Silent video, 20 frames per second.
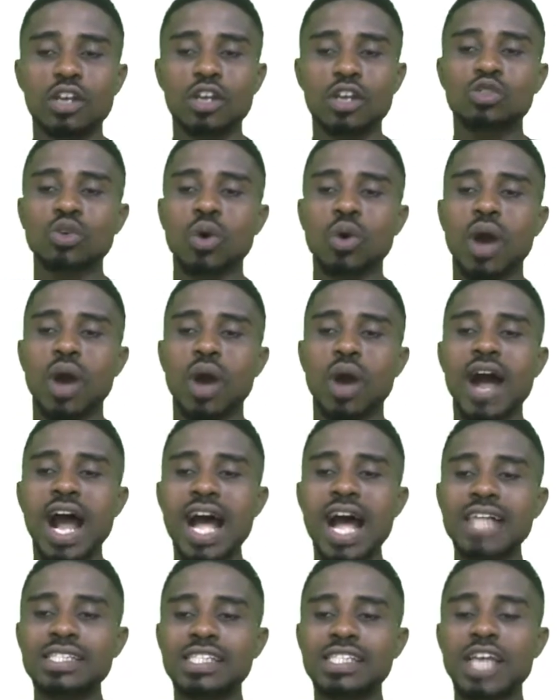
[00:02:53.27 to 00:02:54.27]
So
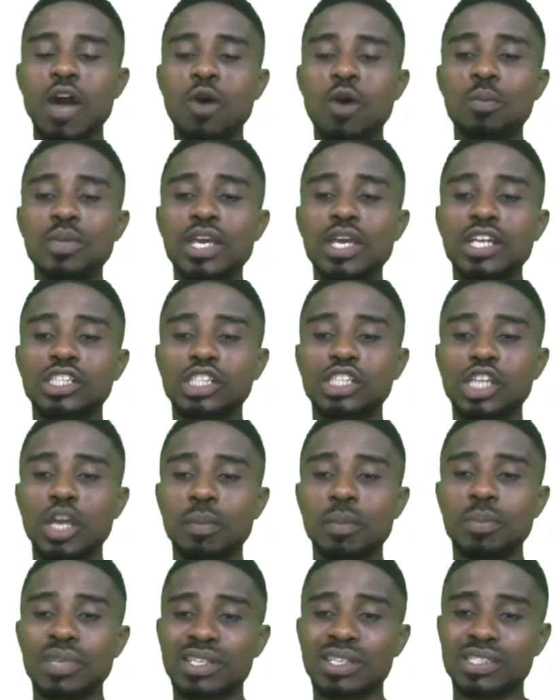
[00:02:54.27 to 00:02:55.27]
our answer will be a
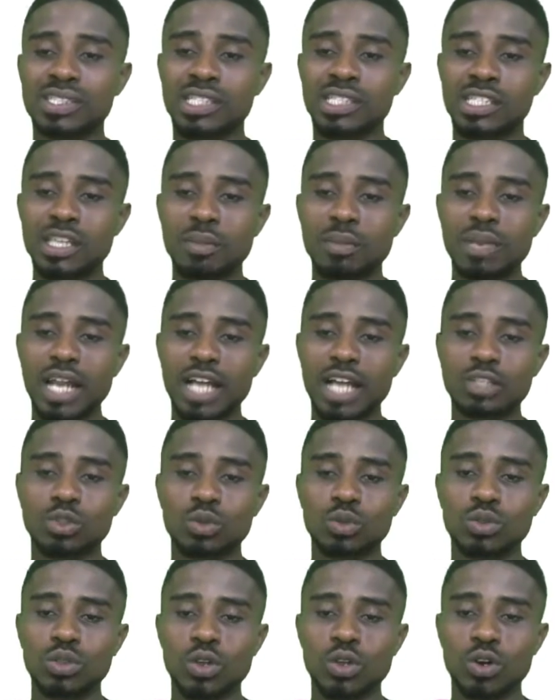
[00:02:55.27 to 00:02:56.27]
shape similar
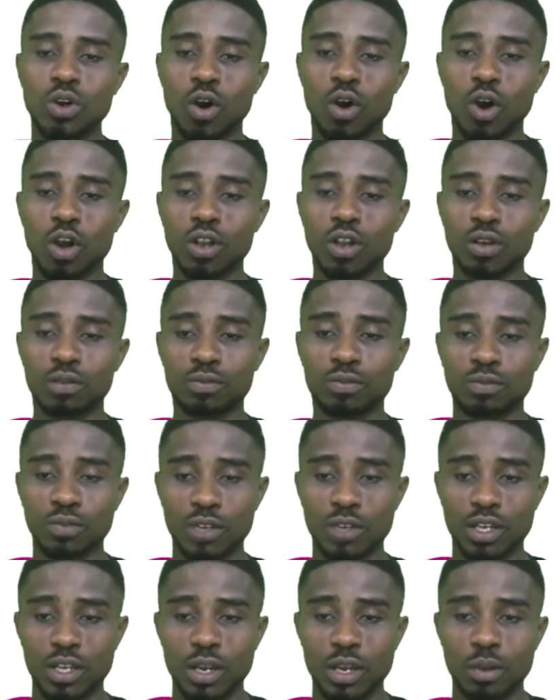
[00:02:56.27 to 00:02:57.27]
to all of
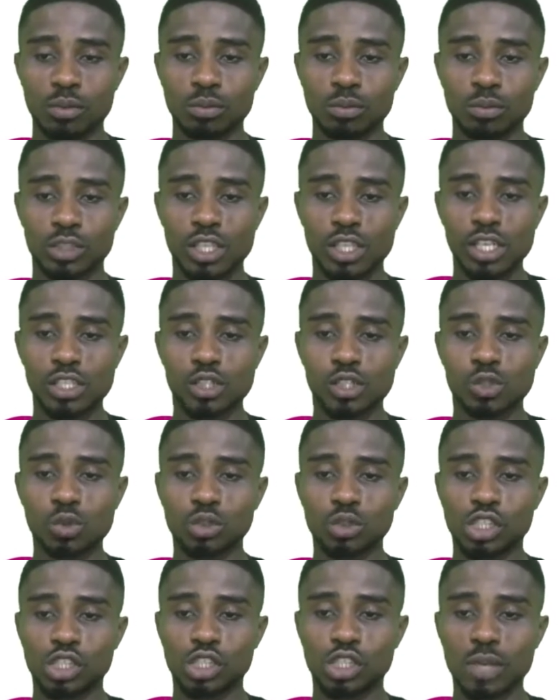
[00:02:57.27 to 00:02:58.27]
these
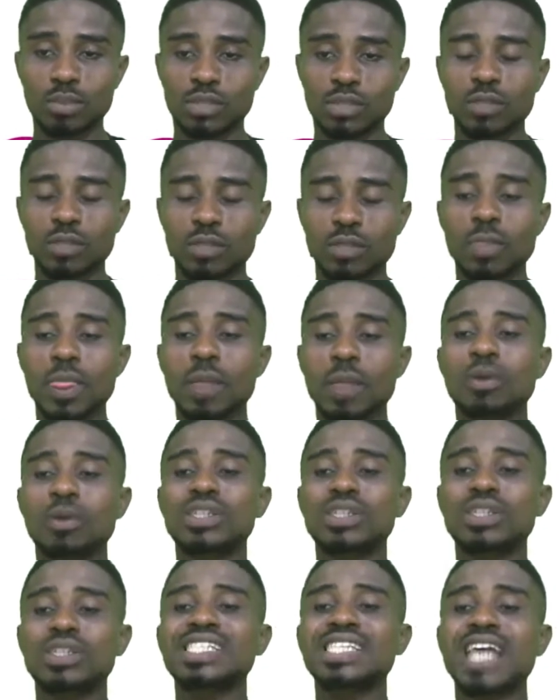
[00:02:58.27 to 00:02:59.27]
two shapes,
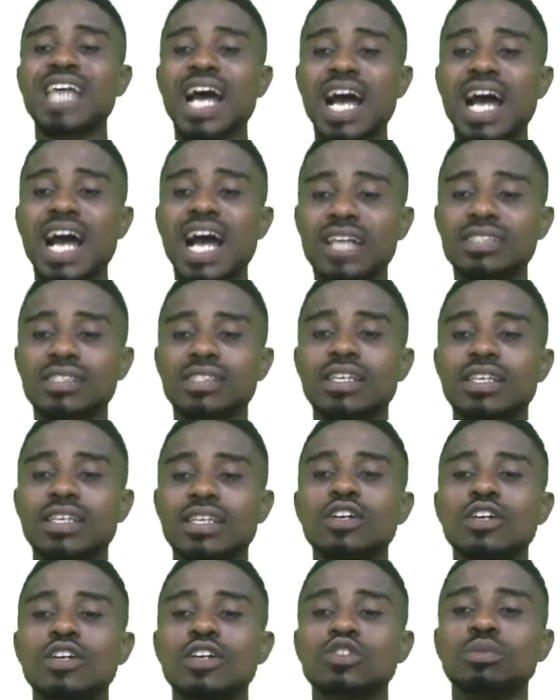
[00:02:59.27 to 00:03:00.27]
but it has
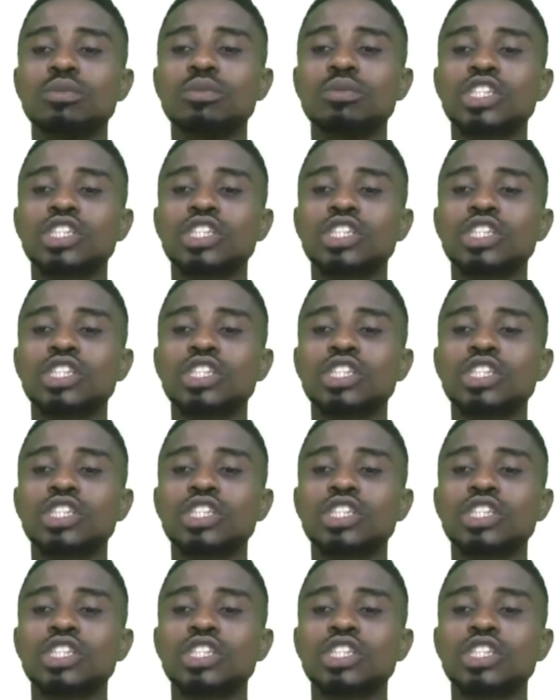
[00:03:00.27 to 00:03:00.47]
to be